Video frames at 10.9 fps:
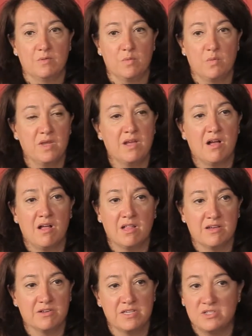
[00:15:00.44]
what we call
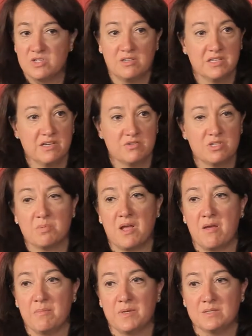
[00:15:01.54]
our digital leadership
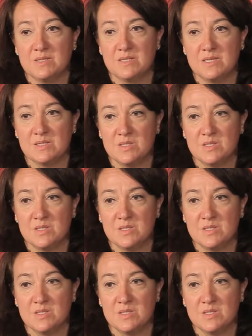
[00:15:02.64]
competencies.